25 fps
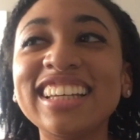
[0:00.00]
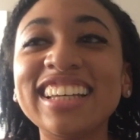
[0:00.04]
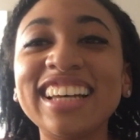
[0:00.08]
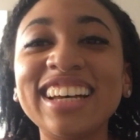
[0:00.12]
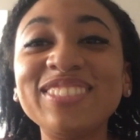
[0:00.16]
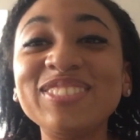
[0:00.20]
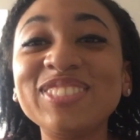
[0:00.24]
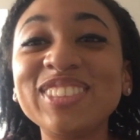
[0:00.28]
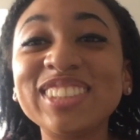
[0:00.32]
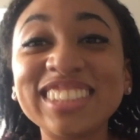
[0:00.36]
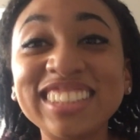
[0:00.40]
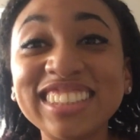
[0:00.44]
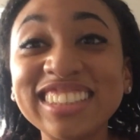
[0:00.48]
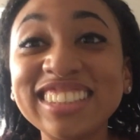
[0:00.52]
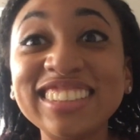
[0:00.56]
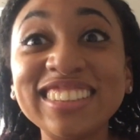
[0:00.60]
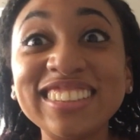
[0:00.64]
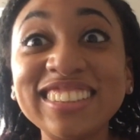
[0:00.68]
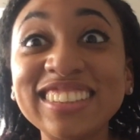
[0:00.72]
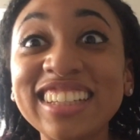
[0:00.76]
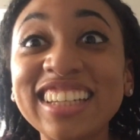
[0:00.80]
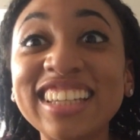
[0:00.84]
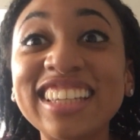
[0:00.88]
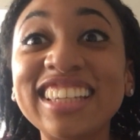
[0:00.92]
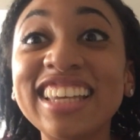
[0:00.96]
I'm just sitting
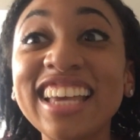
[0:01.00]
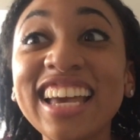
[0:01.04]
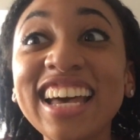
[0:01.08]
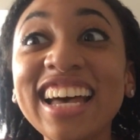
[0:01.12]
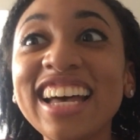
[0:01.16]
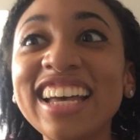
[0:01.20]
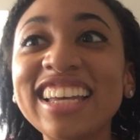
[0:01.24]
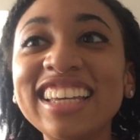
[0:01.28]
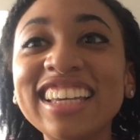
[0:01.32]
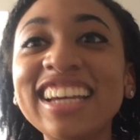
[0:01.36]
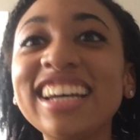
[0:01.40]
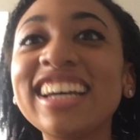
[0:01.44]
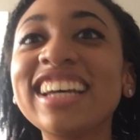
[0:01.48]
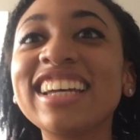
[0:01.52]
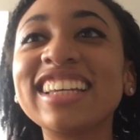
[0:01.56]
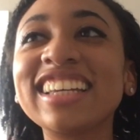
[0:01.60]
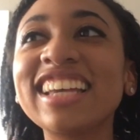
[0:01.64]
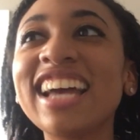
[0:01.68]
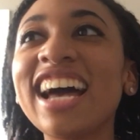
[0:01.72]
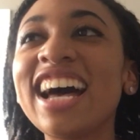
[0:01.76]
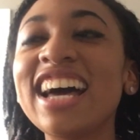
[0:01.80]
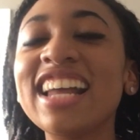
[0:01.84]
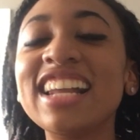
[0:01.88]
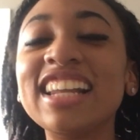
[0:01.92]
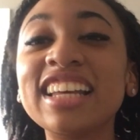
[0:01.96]
there like,
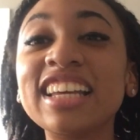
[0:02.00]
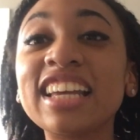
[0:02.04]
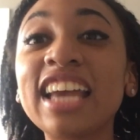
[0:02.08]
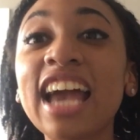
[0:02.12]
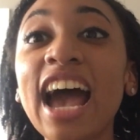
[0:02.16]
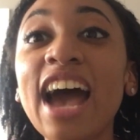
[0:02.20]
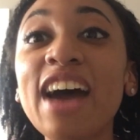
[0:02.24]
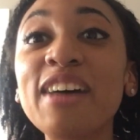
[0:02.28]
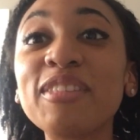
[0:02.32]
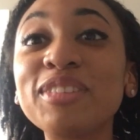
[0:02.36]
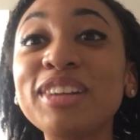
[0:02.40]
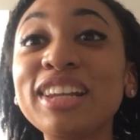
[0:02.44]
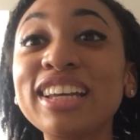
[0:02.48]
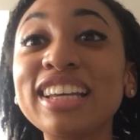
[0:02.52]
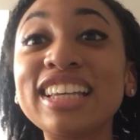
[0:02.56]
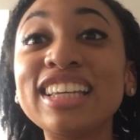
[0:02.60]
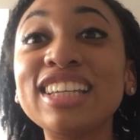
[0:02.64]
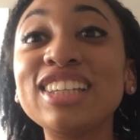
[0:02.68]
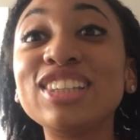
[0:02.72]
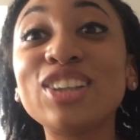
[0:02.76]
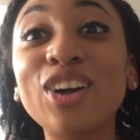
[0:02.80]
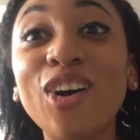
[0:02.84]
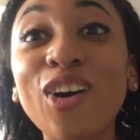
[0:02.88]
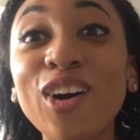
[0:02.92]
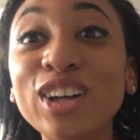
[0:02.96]
yeah, and like act like
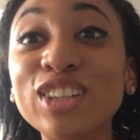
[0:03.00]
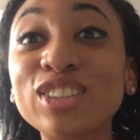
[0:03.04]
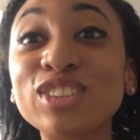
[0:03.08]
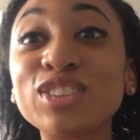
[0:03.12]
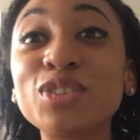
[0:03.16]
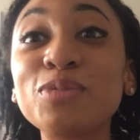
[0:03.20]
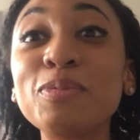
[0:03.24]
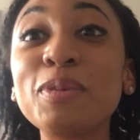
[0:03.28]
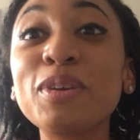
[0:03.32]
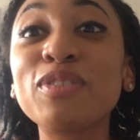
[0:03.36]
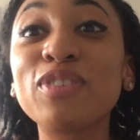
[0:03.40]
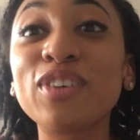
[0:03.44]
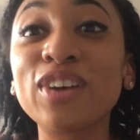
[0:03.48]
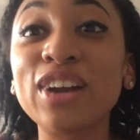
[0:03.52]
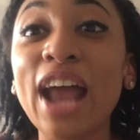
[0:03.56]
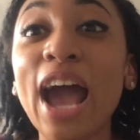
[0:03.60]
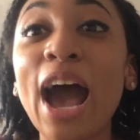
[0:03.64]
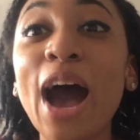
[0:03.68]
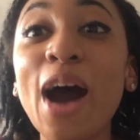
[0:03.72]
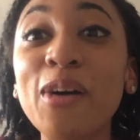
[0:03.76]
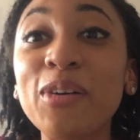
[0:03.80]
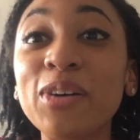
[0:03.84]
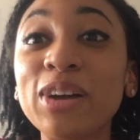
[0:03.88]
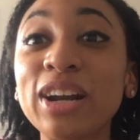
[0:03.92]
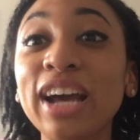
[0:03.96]
he talks to me for an
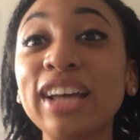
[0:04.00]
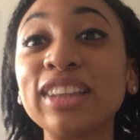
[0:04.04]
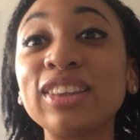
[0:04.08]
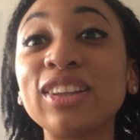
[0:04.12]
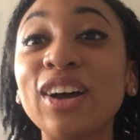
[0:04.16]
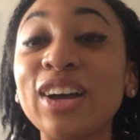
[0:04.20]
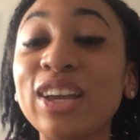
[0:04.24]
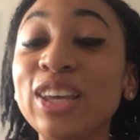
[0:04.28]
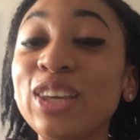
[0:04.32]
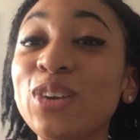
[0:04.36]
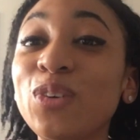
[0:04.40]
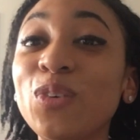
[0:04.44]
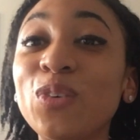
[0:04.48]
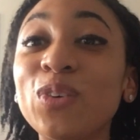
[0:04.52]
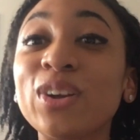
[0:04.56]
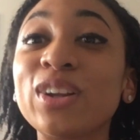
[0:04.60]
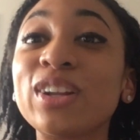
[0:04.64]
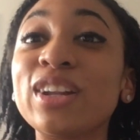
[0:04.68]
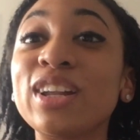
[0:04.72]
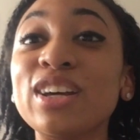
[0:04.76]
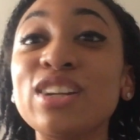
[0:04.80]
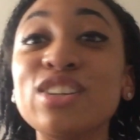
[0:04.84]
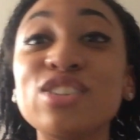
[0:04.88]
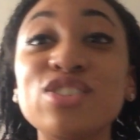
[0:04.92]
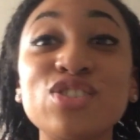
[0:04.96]
hour, and I thought he
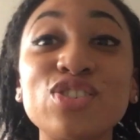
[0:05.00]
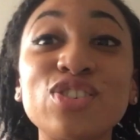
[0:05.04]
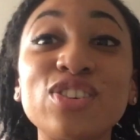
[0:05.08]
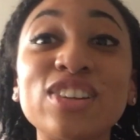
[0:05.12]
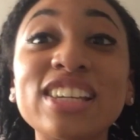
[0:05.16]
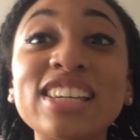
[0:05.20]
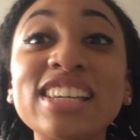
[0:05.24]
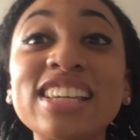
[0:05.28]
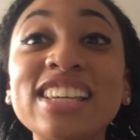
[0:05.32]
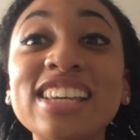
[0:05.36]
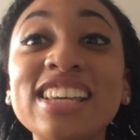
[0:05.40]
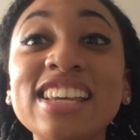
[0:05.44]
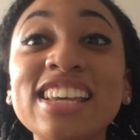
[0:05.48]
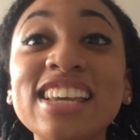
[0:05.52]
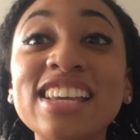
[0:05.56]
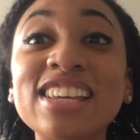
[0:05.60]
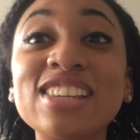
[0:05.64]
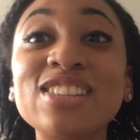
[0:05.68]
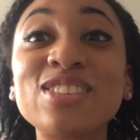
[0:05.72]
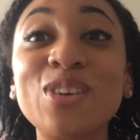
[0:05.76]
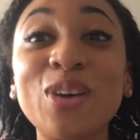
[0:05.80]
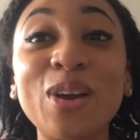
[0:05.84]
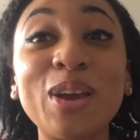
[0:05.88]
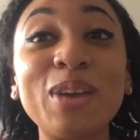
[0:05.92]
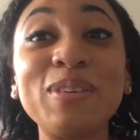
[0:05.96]
ordered a drink,
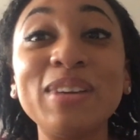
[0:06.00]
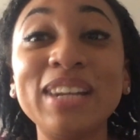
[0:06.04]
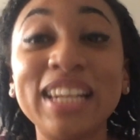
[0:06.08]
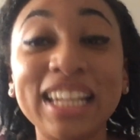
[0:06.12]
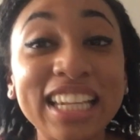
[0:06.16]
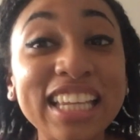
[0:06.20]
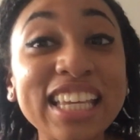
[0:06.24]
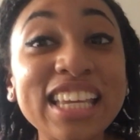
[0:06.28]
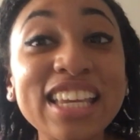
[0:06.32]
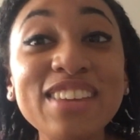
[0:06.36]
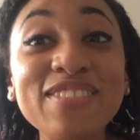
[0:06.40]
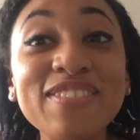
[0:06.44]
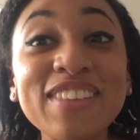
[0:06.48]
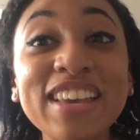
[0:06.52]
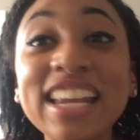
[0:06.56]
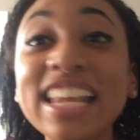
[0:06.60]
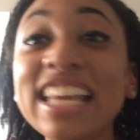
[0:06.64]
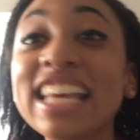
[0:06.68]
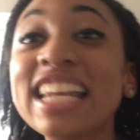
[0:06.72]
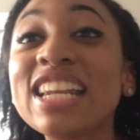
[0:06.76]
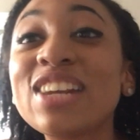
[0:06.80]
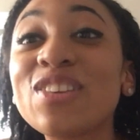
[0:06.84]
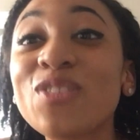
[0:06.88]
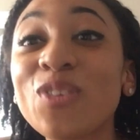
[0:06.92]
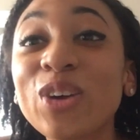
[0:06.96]
so he would leave, and
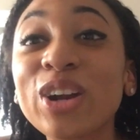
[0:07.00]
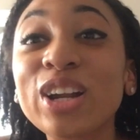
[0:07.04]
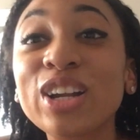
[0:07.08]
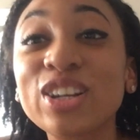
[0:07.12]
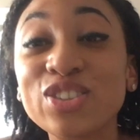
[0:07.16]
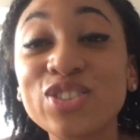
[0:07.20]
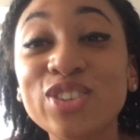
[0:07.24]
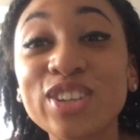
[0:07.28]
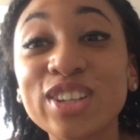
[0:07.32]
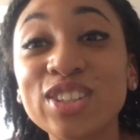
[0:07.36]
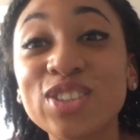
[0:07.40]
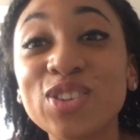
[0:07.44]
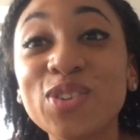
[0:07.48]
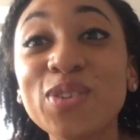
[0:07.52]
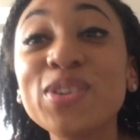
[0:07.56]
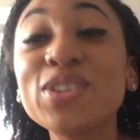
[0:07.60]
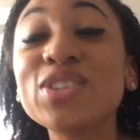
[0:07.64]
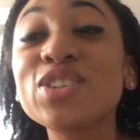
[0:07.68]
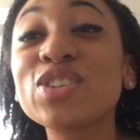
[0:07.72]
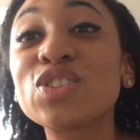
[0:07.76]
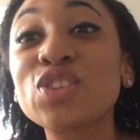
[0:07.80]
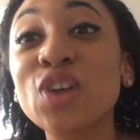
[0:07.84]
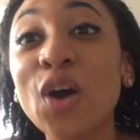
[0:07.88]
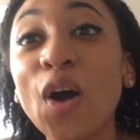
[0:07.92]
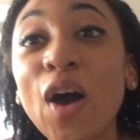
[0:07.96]
he didn't order a drink, so he's
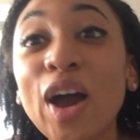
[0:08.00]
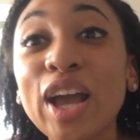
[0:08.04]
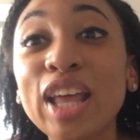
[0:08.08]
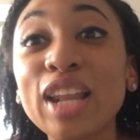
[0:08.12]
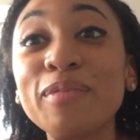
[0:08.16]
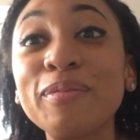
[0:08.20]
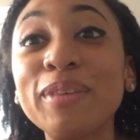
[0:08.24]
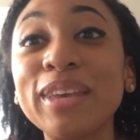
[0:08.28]
just talking